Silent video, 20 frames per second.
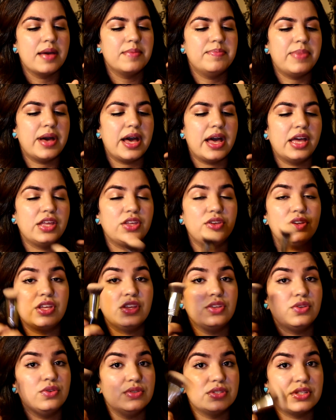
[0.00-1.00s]
but you
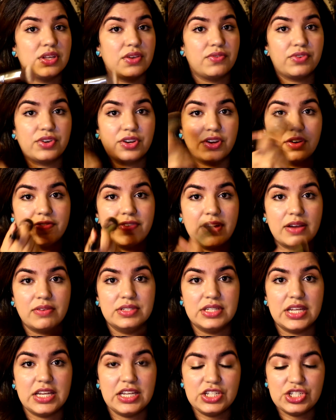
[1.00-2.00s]
can use it for your
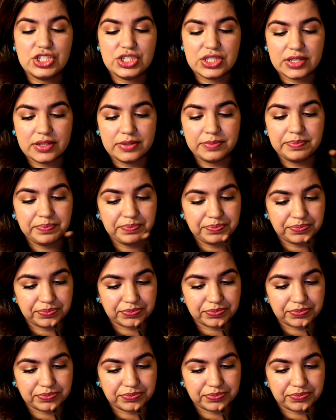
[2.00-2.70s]
foundation